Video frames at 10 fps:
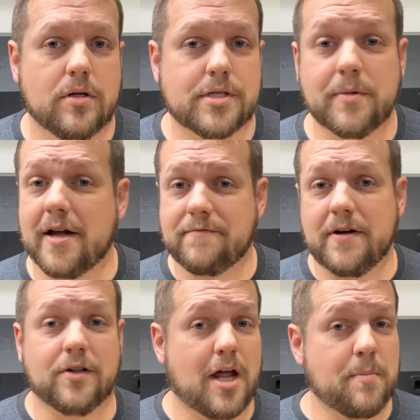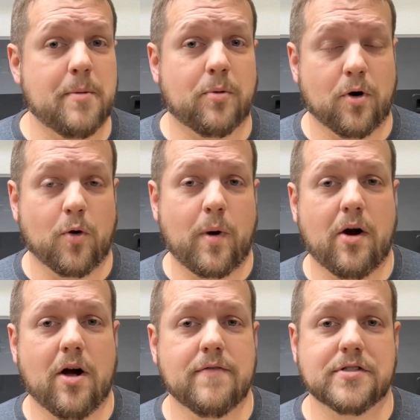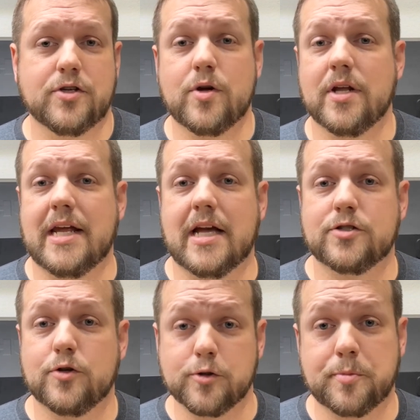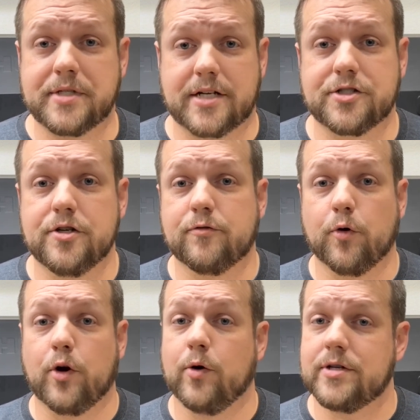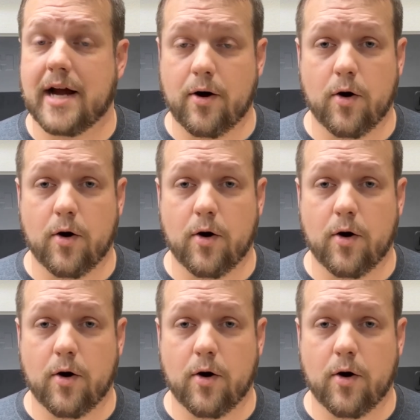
Something I found a lot of people aren't aware of is that you can get surge protection for your entire